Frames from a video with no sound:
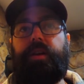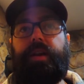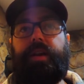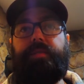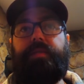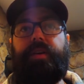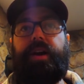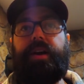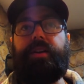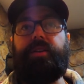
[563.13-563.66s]

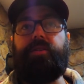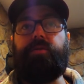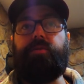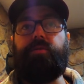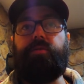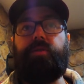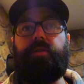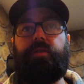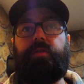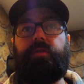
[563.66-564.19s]
if I
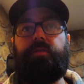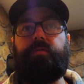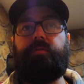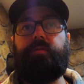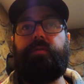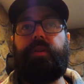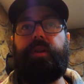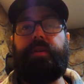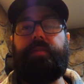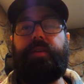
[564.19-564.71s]

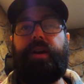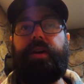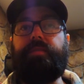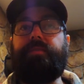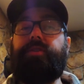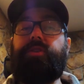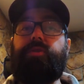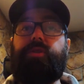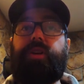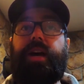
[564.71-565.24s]
have
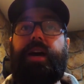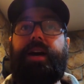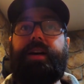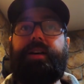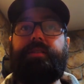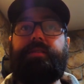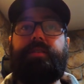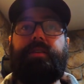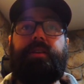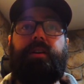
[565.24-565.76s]
2
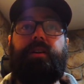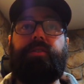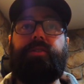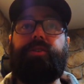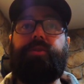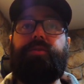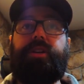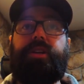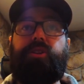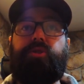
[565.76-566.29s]
dyes, I'll
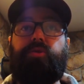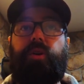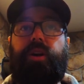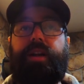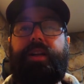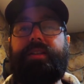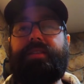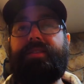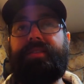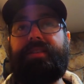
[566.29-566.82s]
do each one
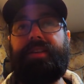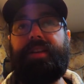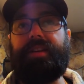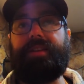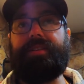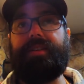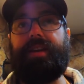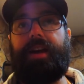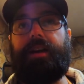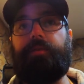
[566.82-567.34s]
at
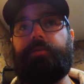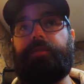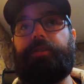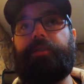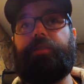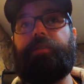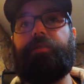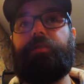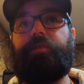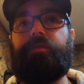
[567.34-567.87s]
6
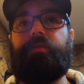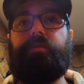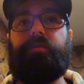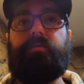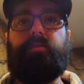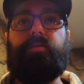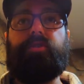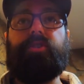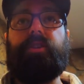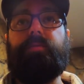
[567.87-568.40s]
ounces,
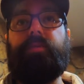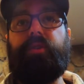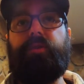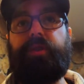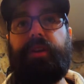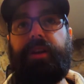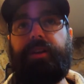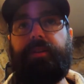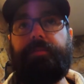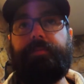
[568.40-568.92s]
which I'm doing
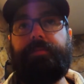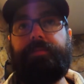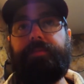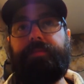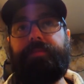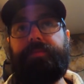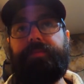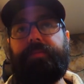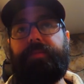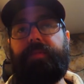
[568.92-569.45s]
here.
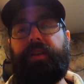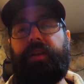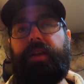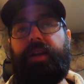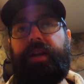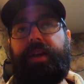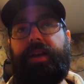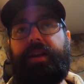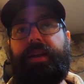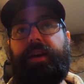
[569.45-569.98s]

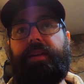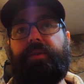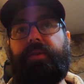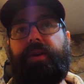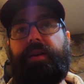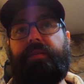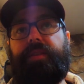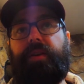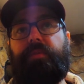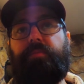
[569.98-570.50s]
And now that we
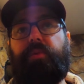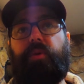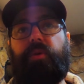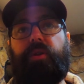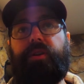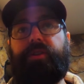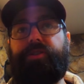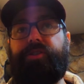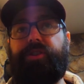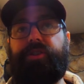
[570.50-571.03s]
have that
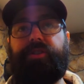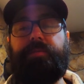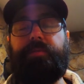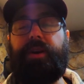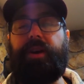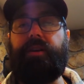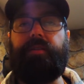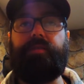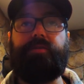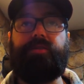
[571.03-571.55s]
poured, it's just a
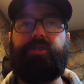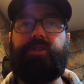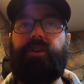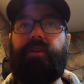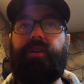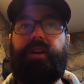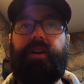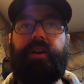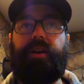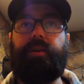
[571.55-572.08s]
matter of
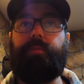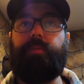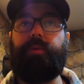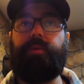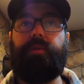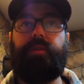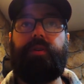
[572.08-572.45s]
stirring it up.